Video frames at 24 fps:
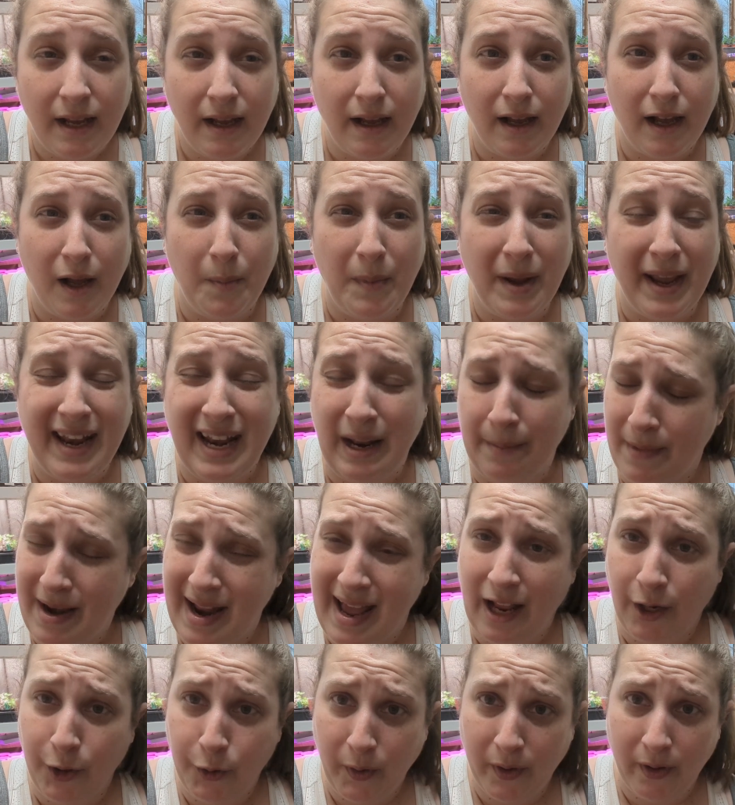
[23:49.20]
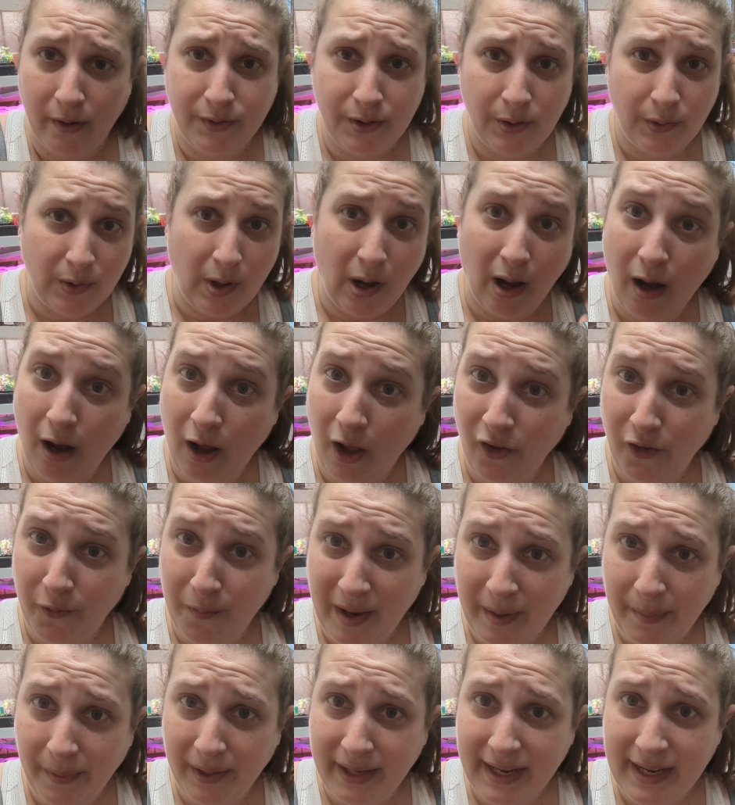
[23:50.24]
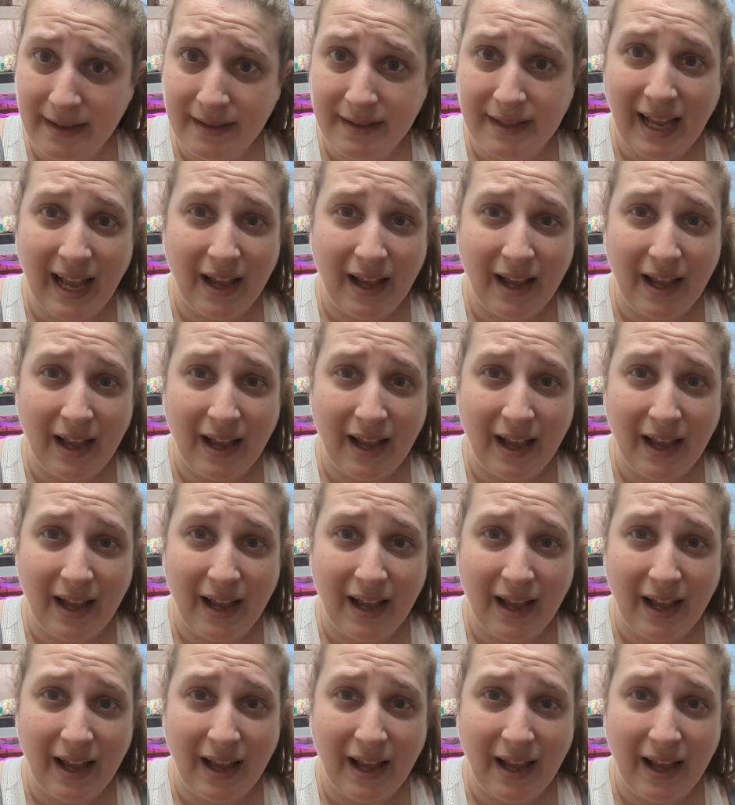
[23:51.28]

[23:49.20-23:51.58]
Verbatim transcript: Um, and I'm not doing this with all of my plants.